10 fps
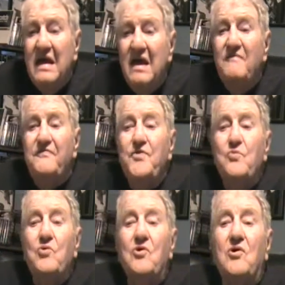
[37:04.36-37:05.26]
if
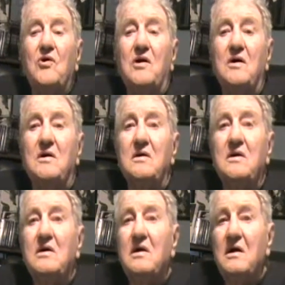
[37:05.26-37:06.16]
you were
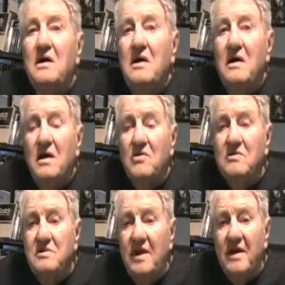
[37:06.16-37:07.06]

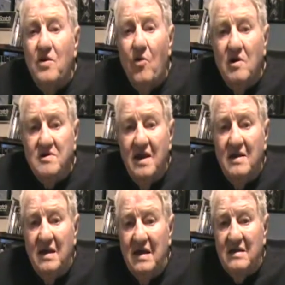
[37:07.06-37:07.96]
going to take a
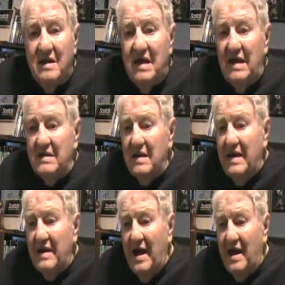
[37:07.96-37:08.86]
quartet and
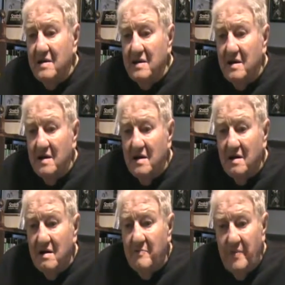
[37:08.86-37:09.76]
lay it
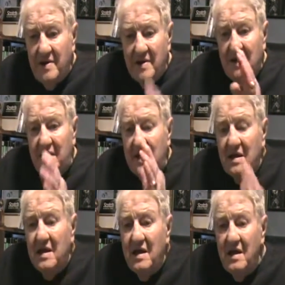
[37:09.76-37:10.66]
out completely
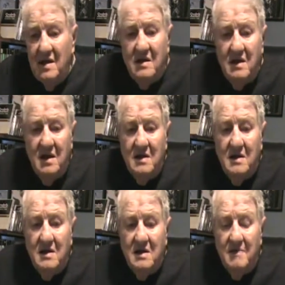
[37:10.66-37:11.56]

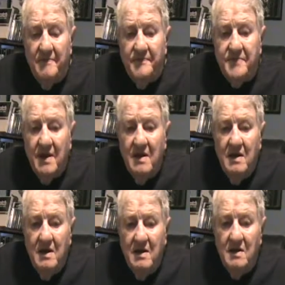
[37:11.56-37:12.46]
in
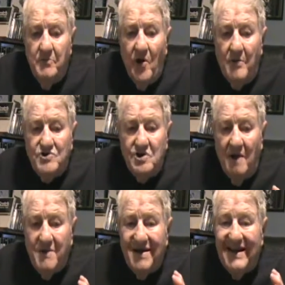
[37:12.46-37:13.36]
the
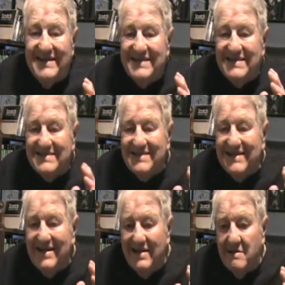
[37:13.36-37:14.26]
barbershop classic
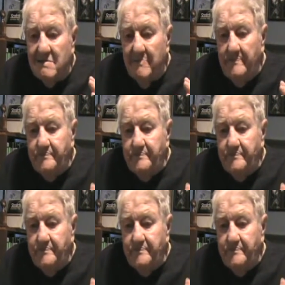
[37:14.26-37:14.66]
style,